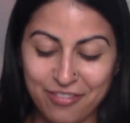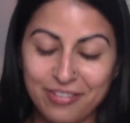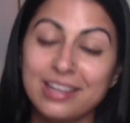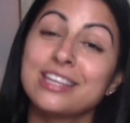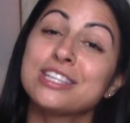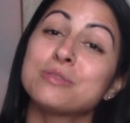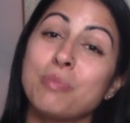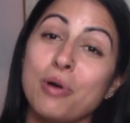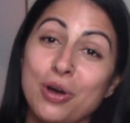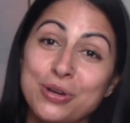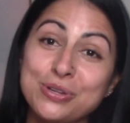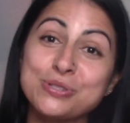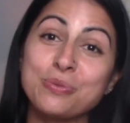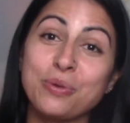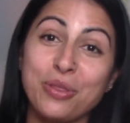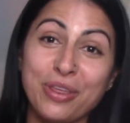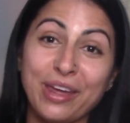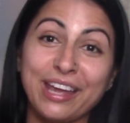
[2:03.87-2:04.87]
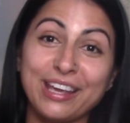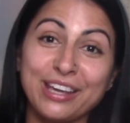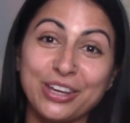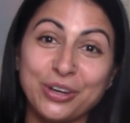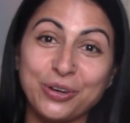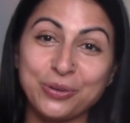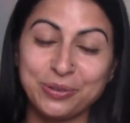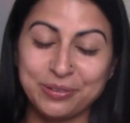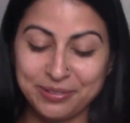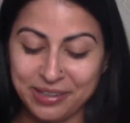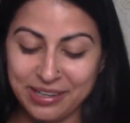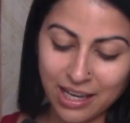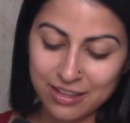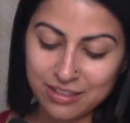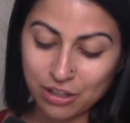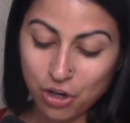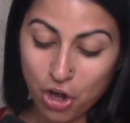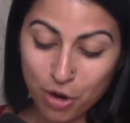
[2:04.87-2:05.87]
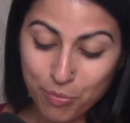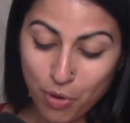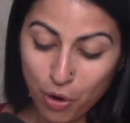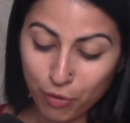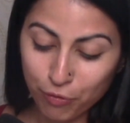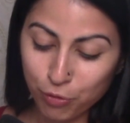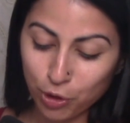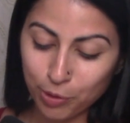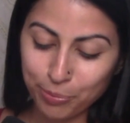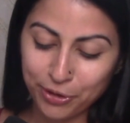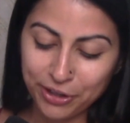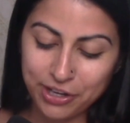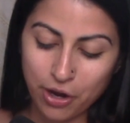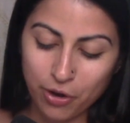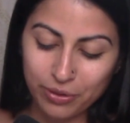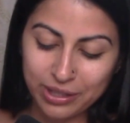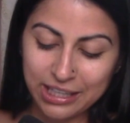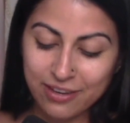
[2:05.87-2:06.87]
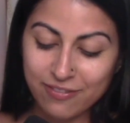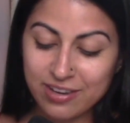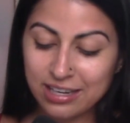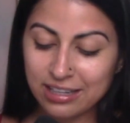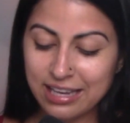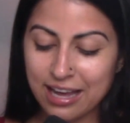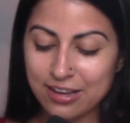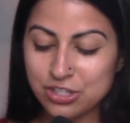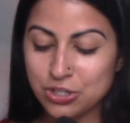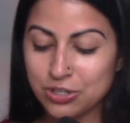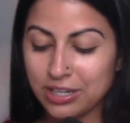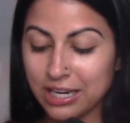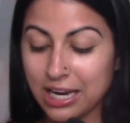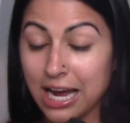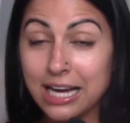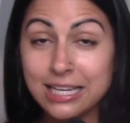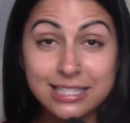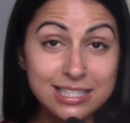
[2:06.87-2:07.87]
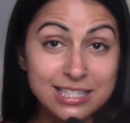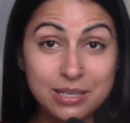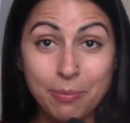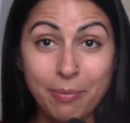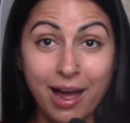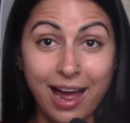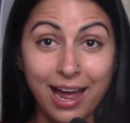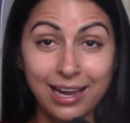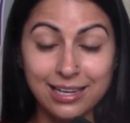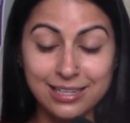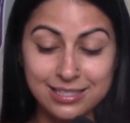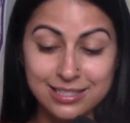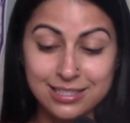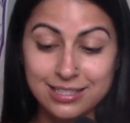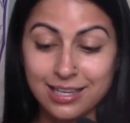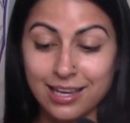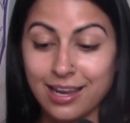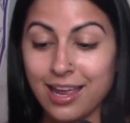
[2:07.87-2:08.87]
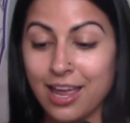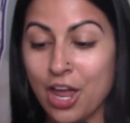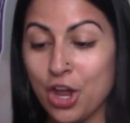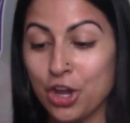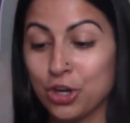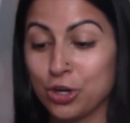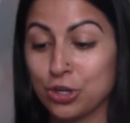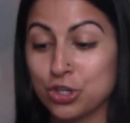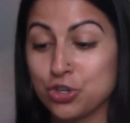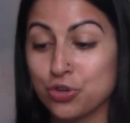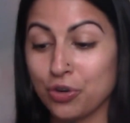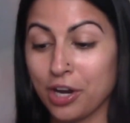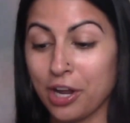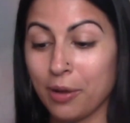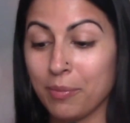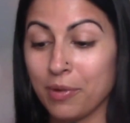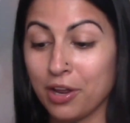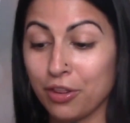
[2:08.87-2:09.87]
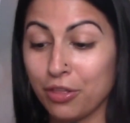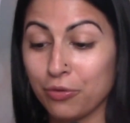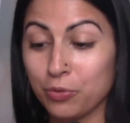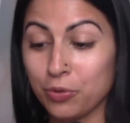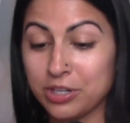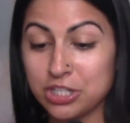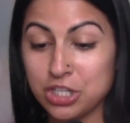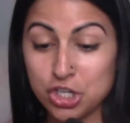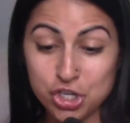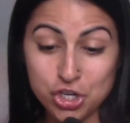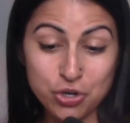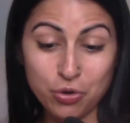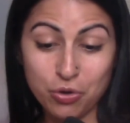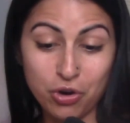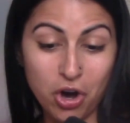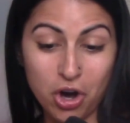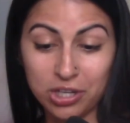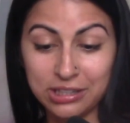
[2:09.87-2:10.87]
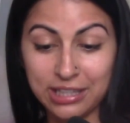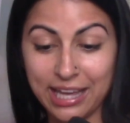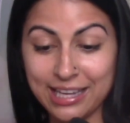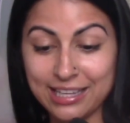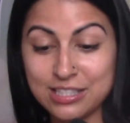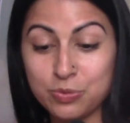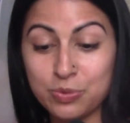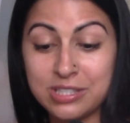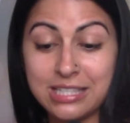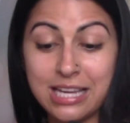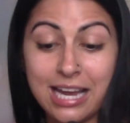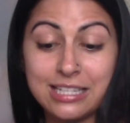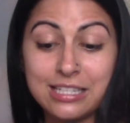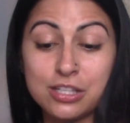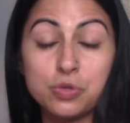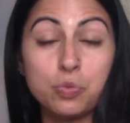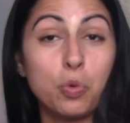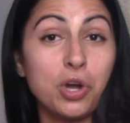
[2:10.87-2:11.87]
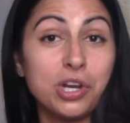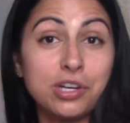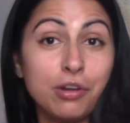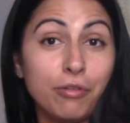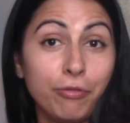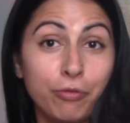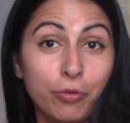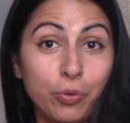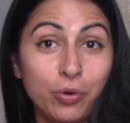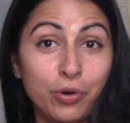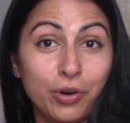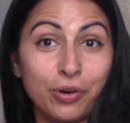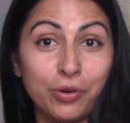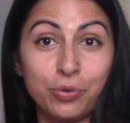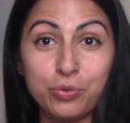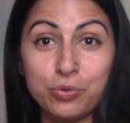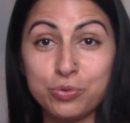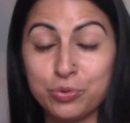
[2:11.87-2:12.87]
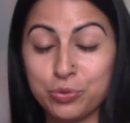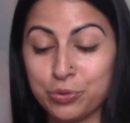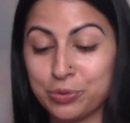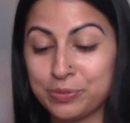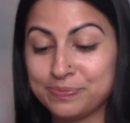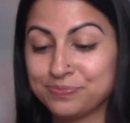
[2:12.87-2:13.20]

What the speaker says: His balls will thank you. The Lawnmower 4.0 even allows you to customize your trim through additional guard lengths with sizes 1 to 4. Ooh.